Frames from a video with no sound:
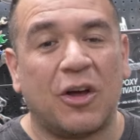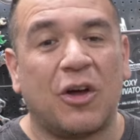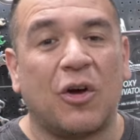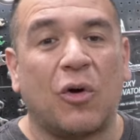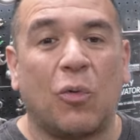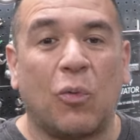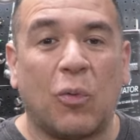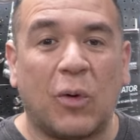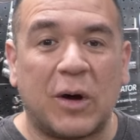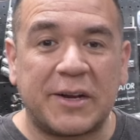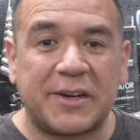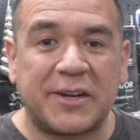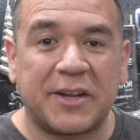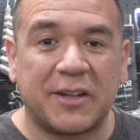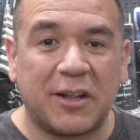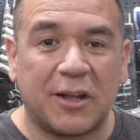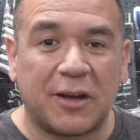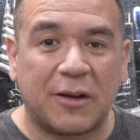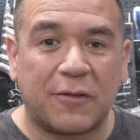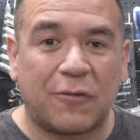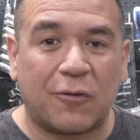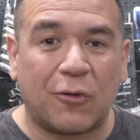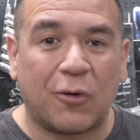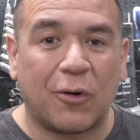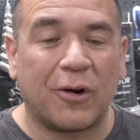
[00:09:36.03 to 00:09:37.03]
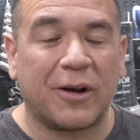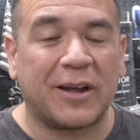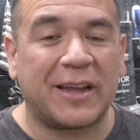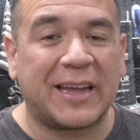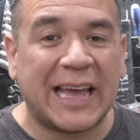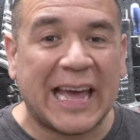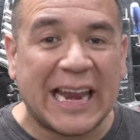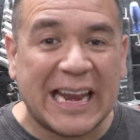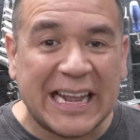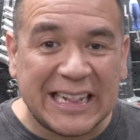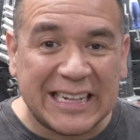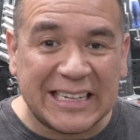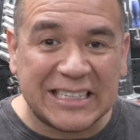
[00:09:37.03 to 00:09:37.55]
what to look for,
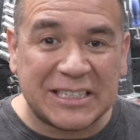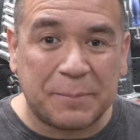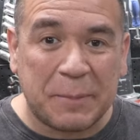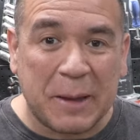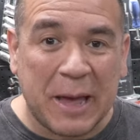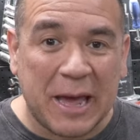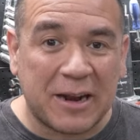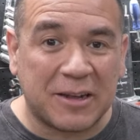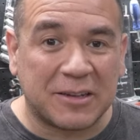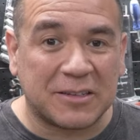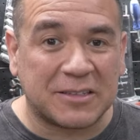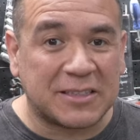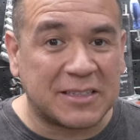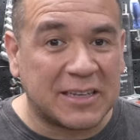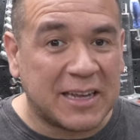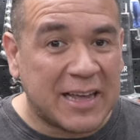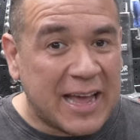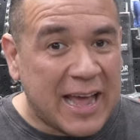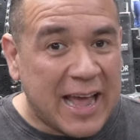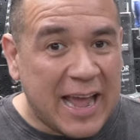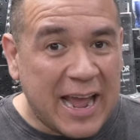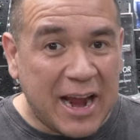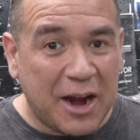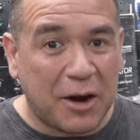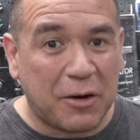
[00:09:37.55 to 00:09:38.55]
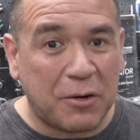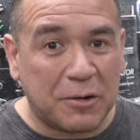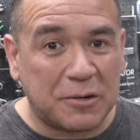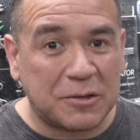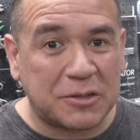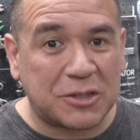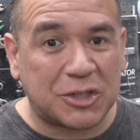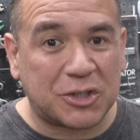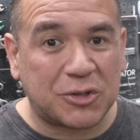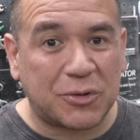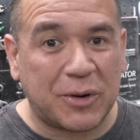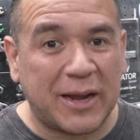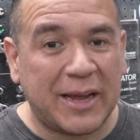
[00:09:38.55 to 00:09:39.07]
getting these panels aero
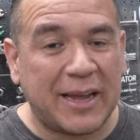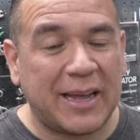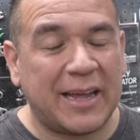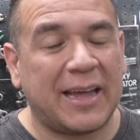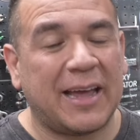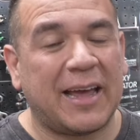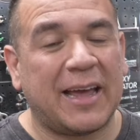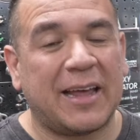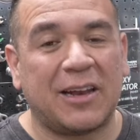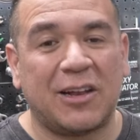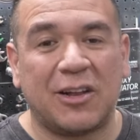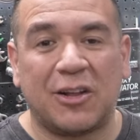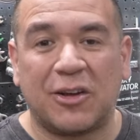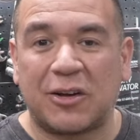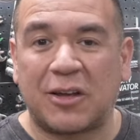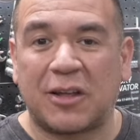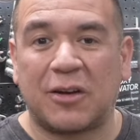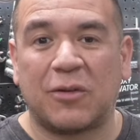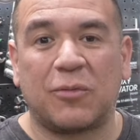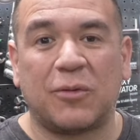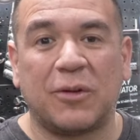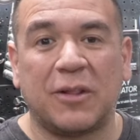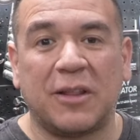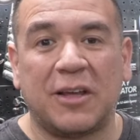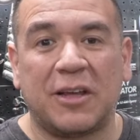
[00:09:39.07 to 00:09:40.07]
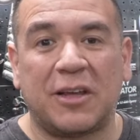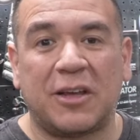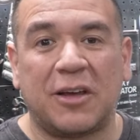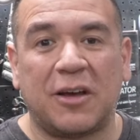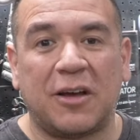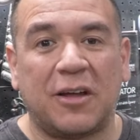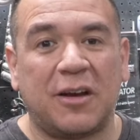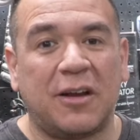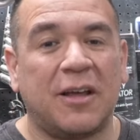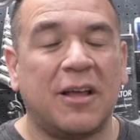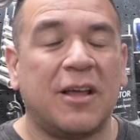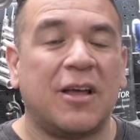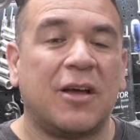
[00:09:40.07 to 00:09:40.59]
straight and looking really
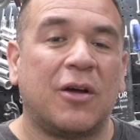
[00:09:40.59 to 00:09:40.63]
good.